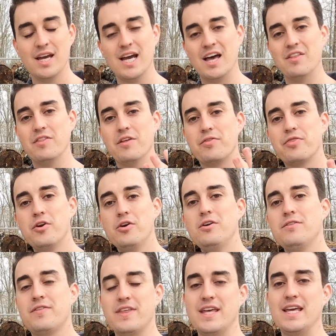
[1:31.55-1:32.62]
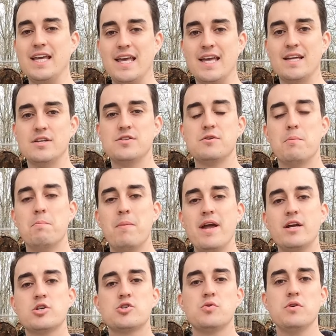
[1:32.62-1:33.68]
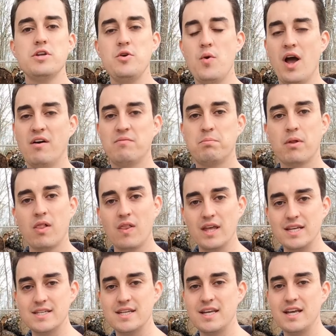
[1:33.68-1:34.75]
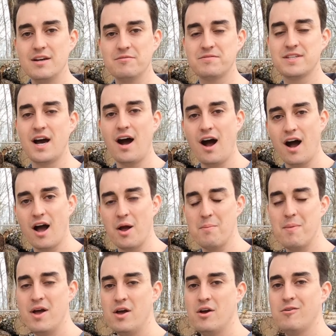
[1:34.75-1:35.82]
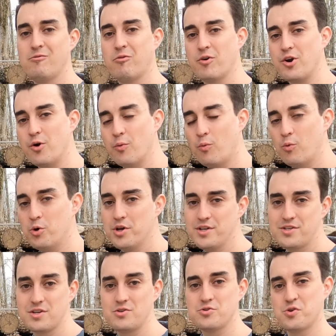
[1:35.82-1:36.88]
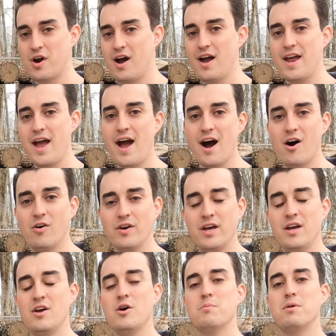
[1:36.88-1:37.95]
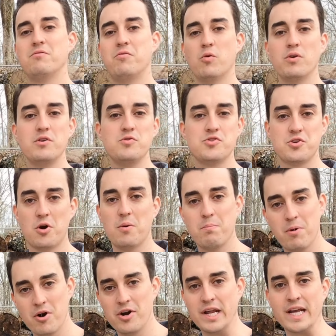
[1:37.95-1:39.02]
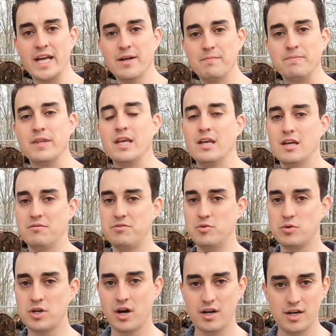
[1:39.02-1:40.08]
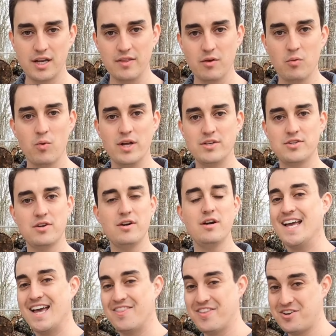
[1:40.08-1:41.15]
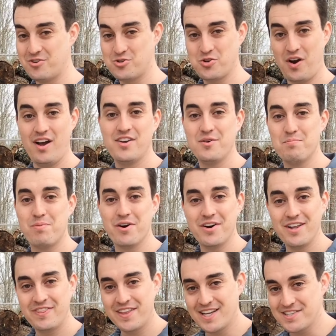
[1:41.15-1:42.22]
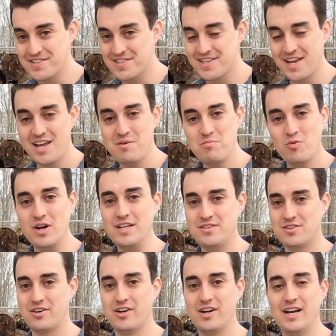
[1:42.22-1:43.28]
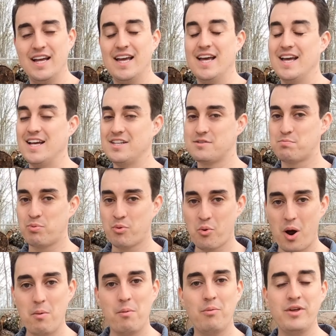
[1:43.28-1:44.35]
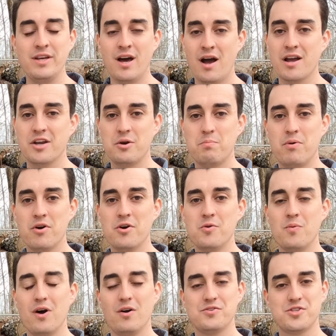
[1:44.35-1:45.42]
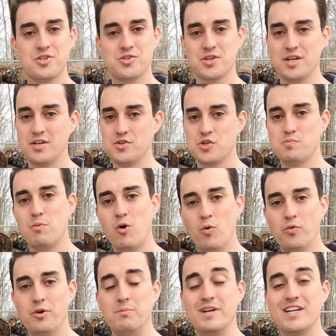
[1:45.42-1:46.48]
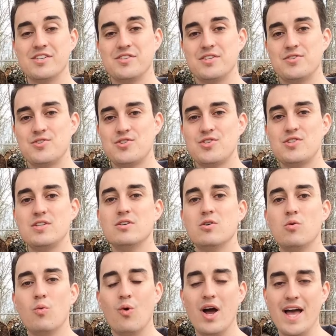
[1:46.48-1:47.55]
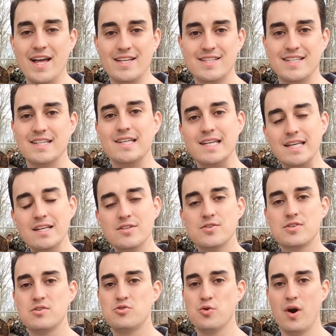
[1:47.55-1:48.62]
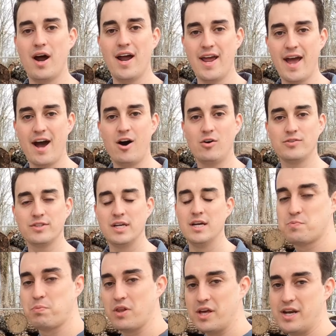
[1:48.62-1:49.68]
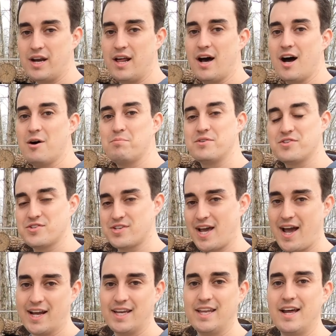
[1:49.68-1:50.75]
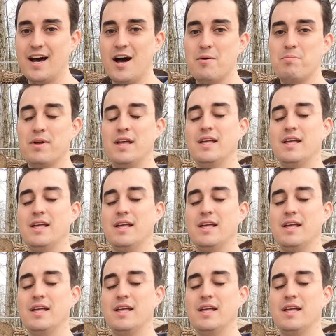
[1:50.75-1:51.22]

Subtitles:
And then the third thing is make sure you have plenty of time for your wood to dry out before you start burning it. If you cut it in the winter and then you're trying to burn it that same winter, it's probably not going to burn well. It's just going to smolder because it's still wet. It needs to dry out. Split it up, stack it up,